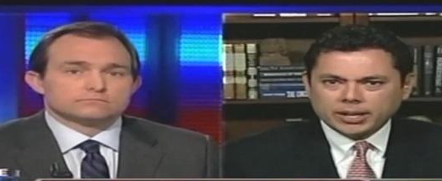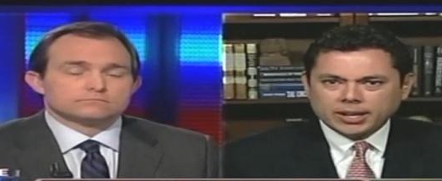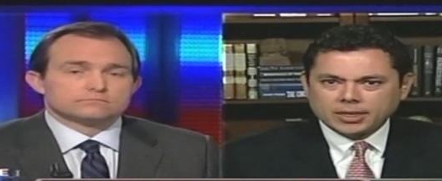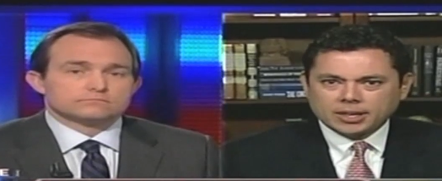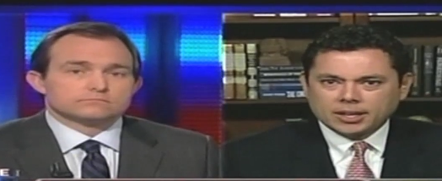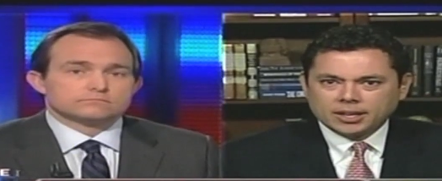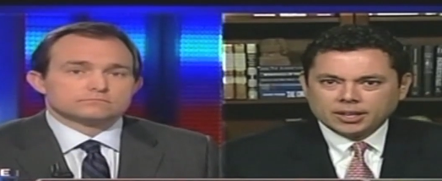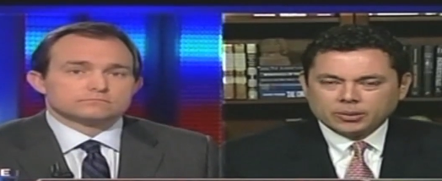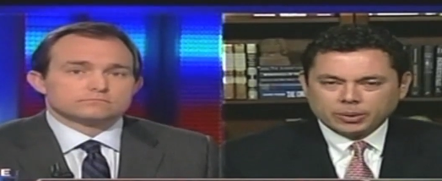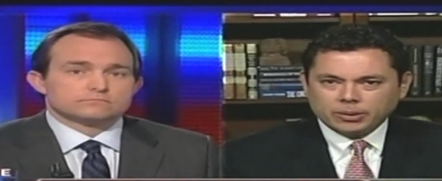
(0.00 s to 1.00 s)
Speaker 1: to cut the
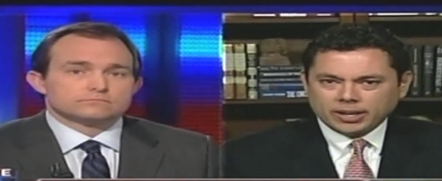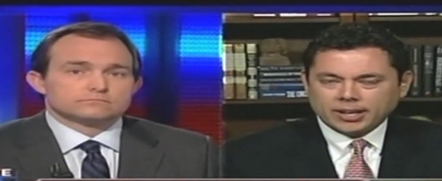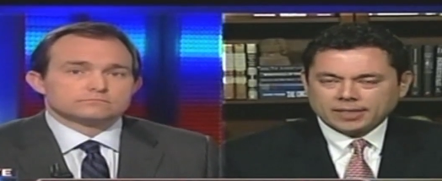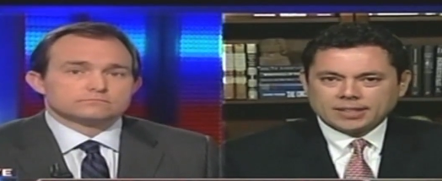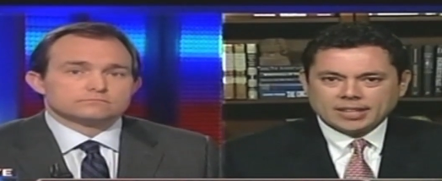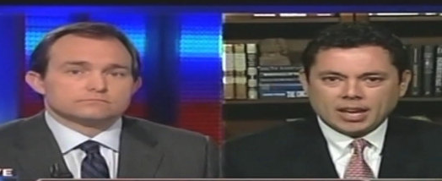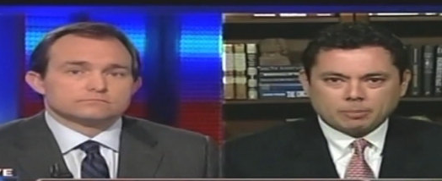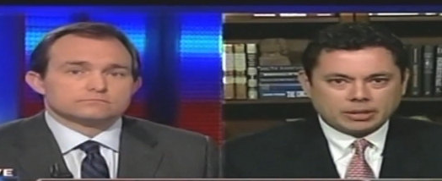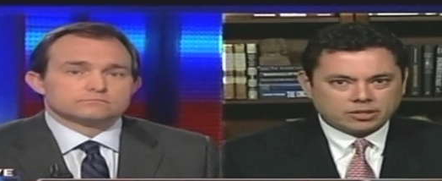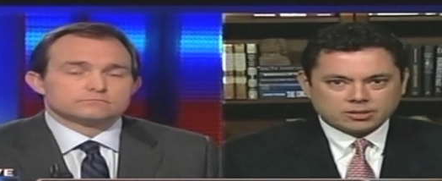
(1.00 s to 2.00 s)
we want to cut the
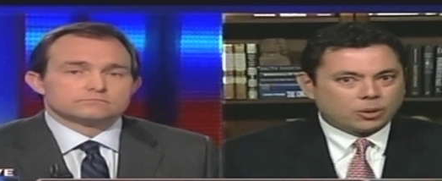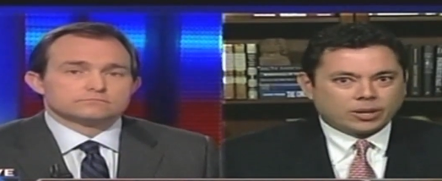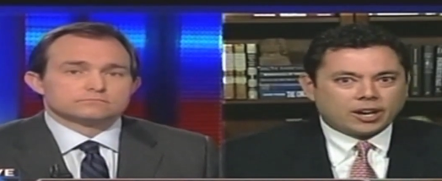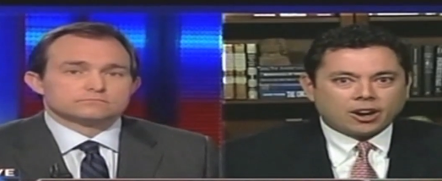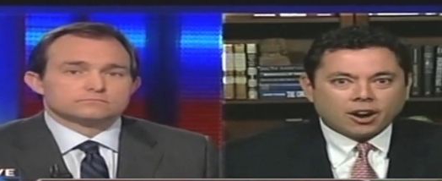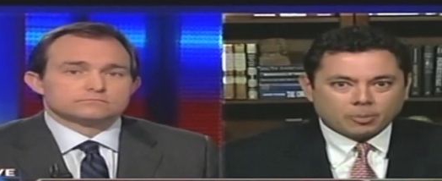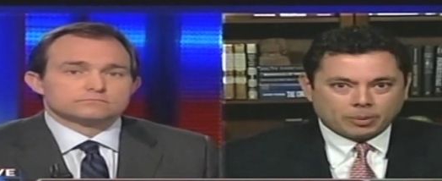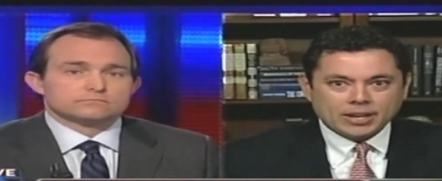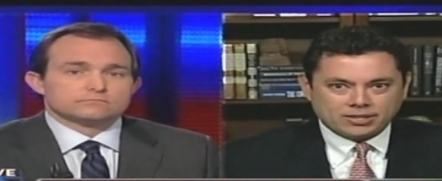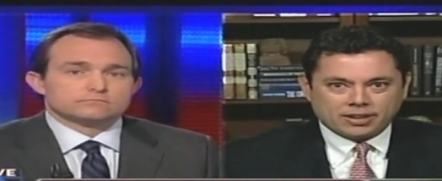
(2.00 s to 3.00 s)
debt, but just don't cut our
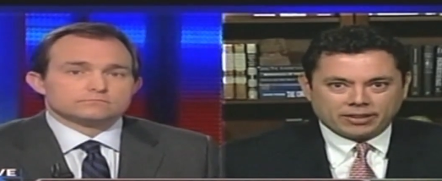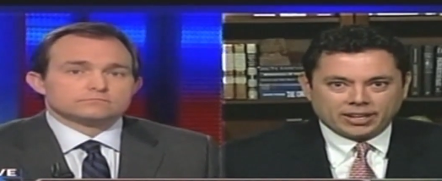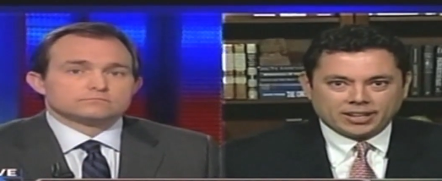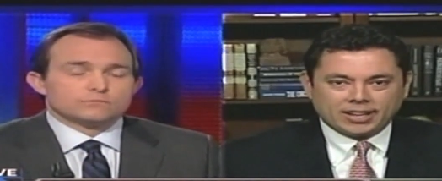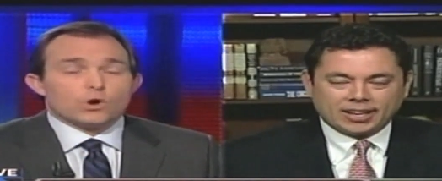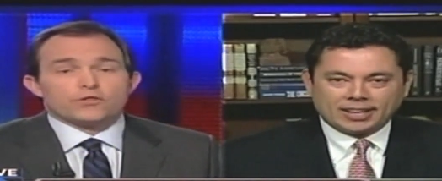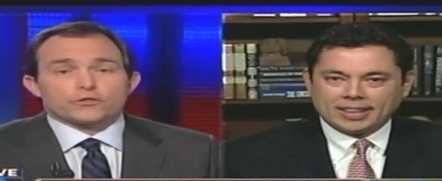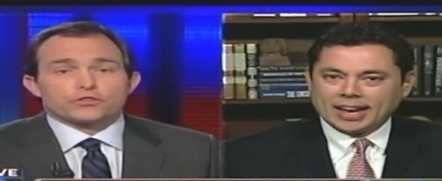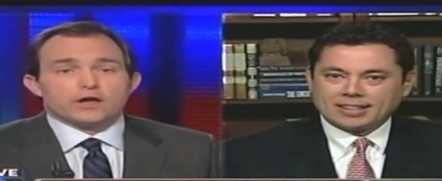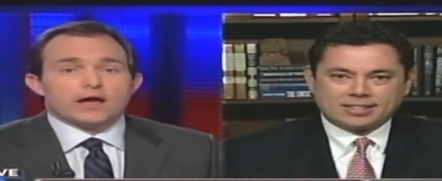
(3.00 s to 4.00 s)
piece of it. Well,
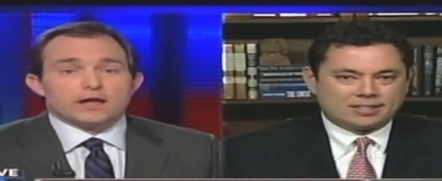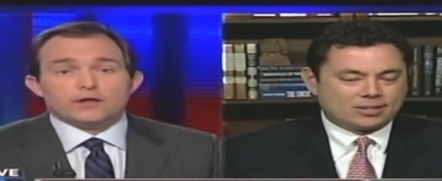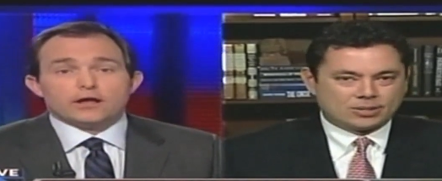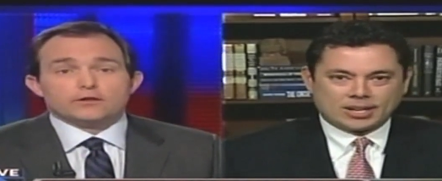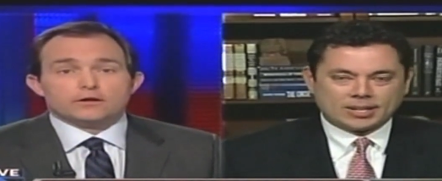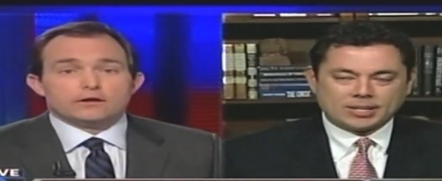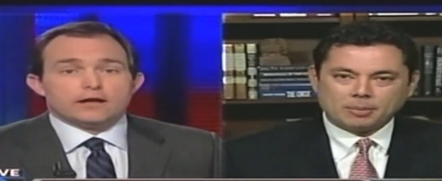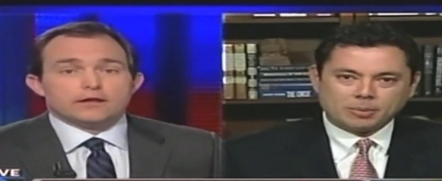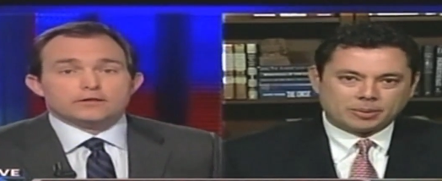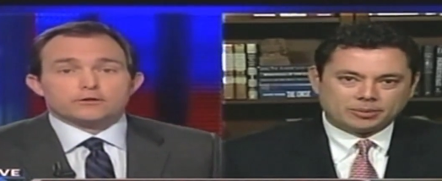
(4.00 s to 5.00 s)
and that's and, just and, not
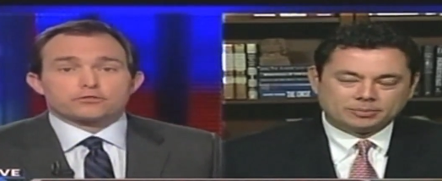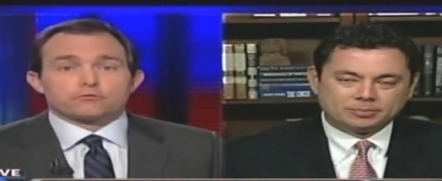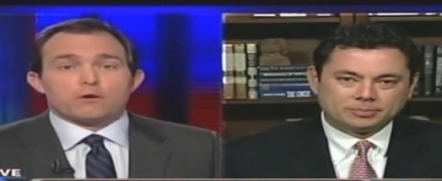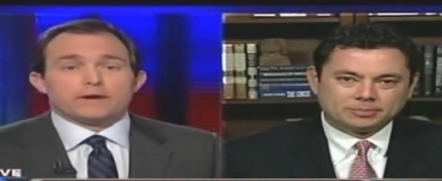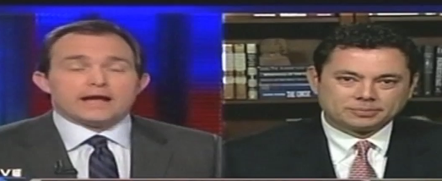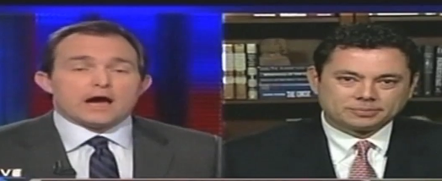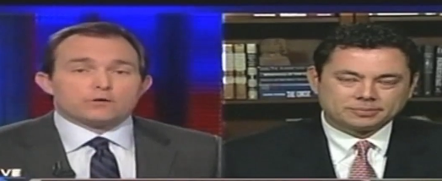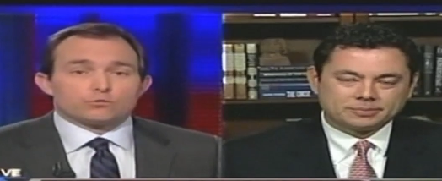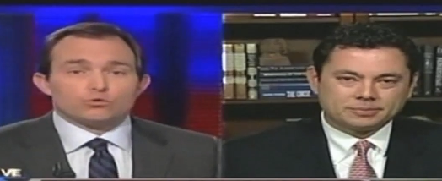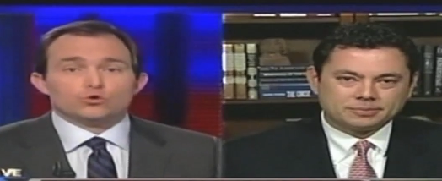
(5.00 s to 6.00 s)
acceptable. And, they're
Speaker 2: throwing
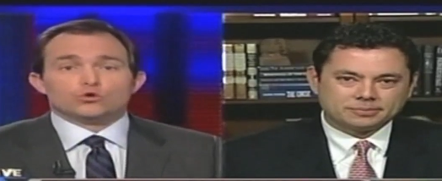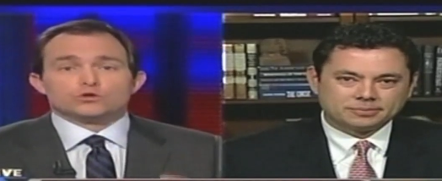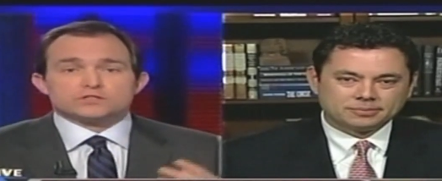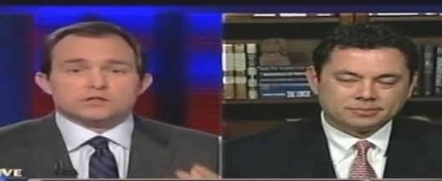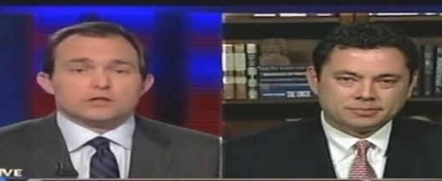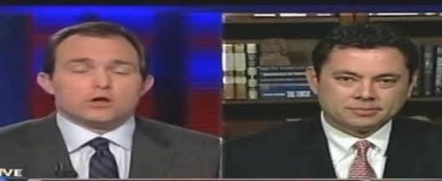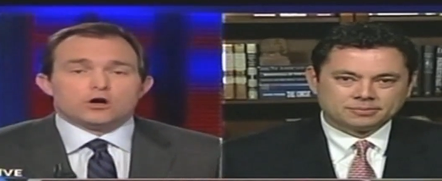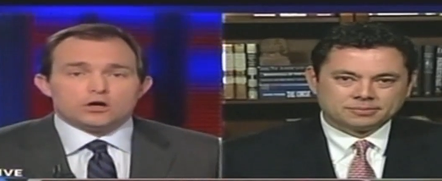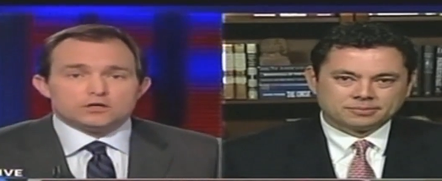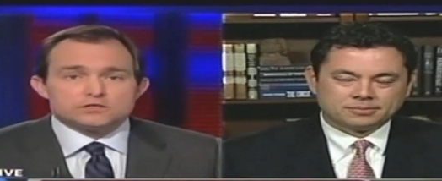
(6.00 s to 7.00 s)
out rules and
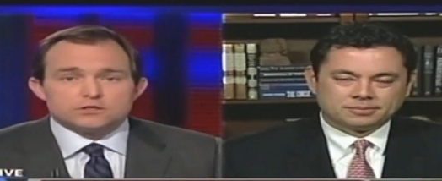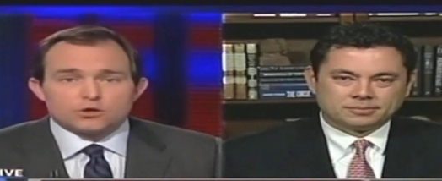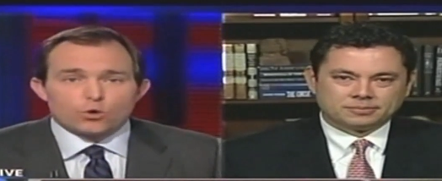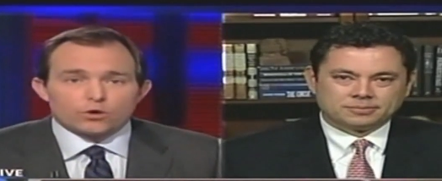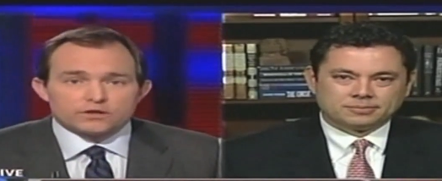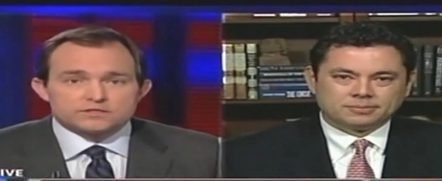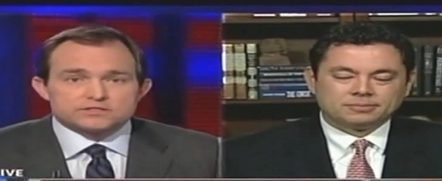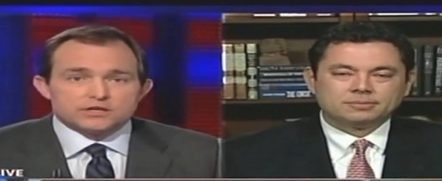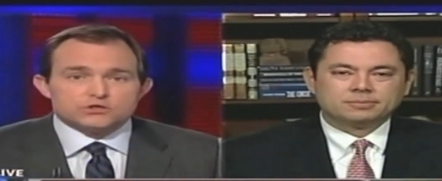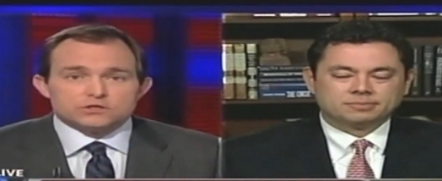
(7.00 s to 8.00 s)
laws and court
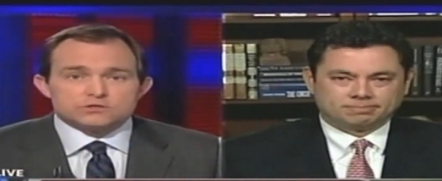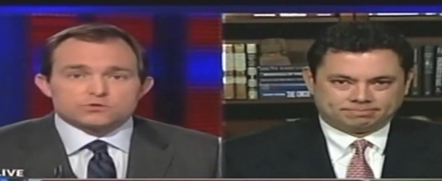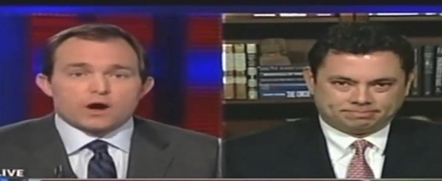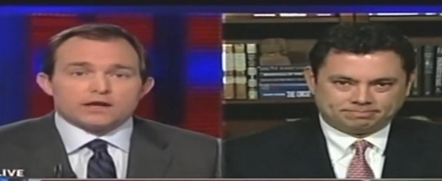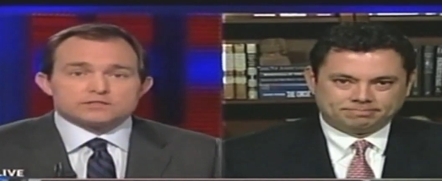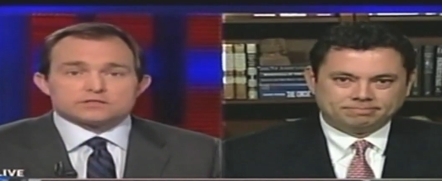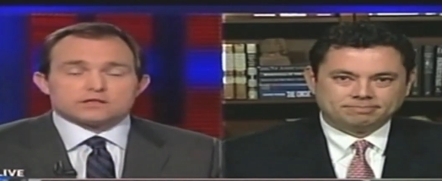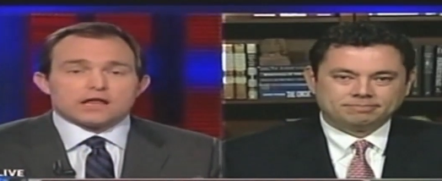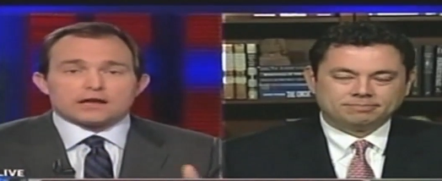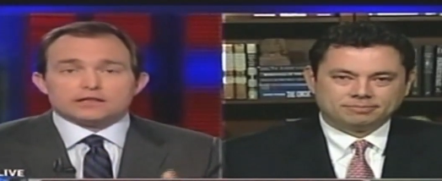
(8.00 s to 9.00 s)
decisions, right? Mm-hmm. It's
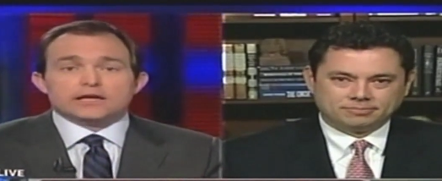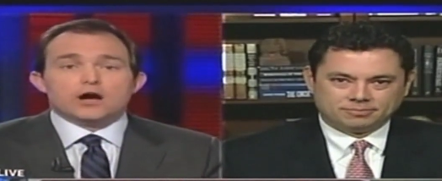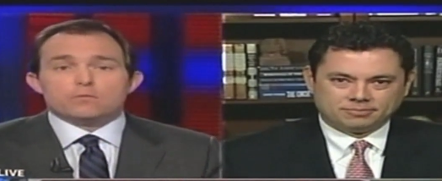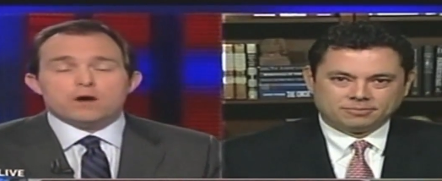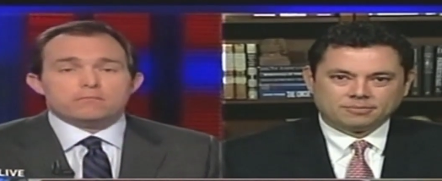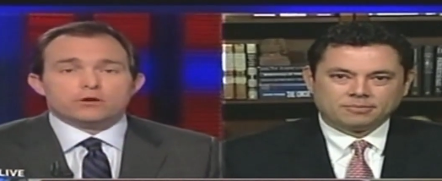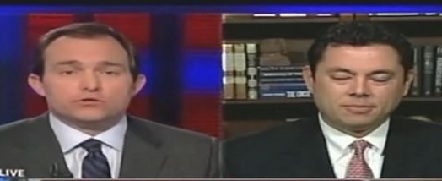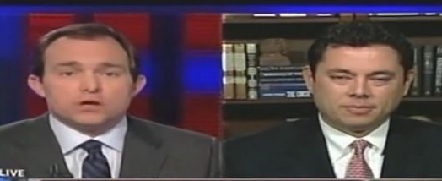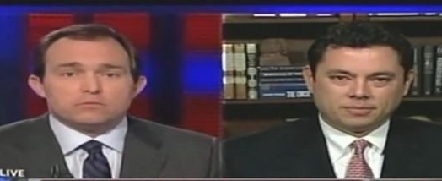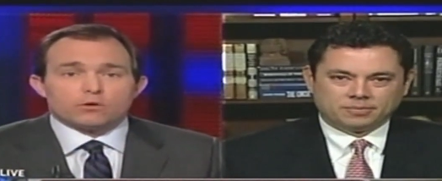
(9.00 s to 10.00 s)
just a lot of legal mumbo
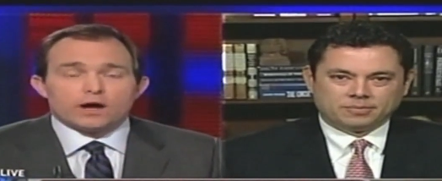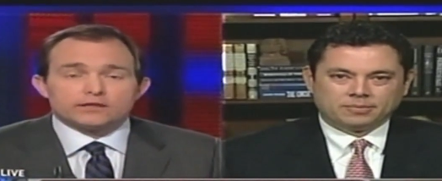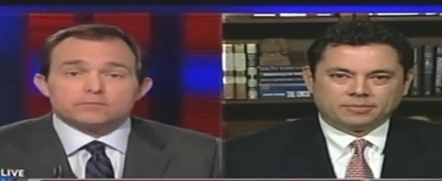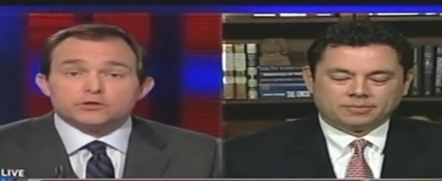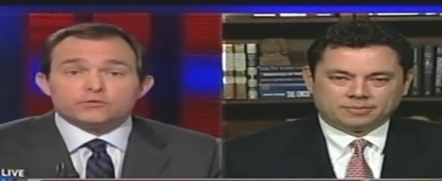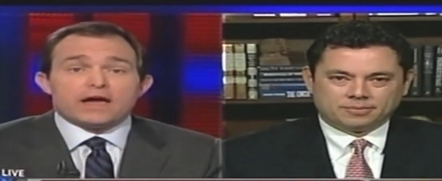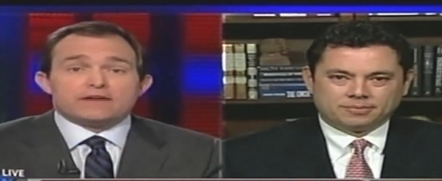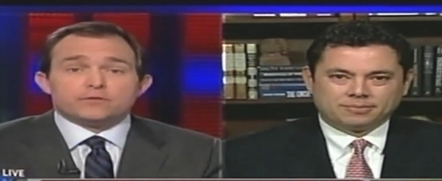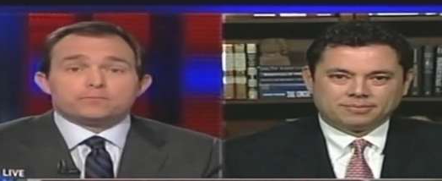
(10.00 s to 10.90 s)
jumbo out there. But do they have a